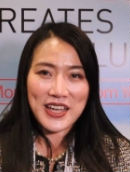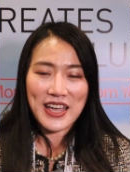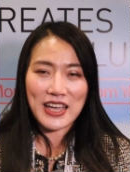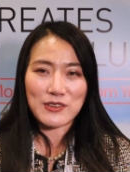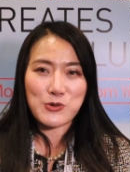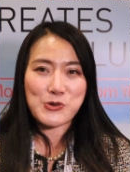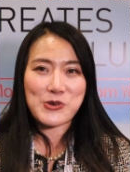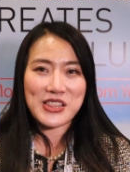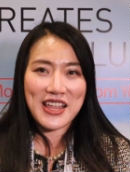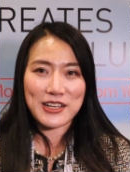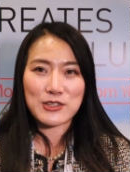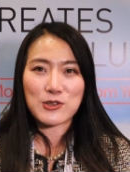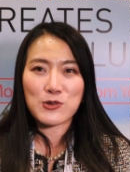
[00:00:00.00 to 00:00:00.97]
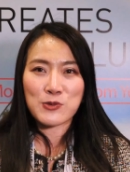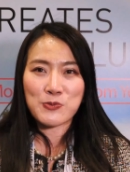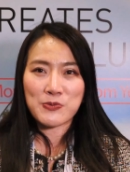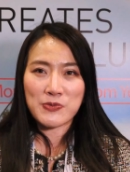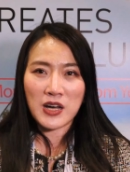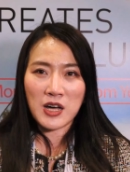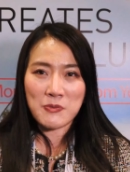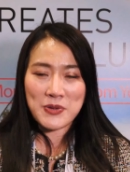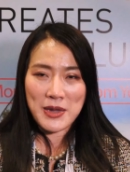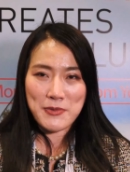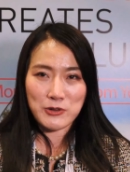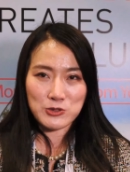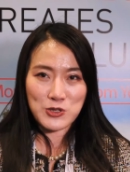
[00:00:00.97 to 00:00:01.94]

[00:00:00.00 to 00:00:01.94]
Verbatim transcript: and we would like to uh, be able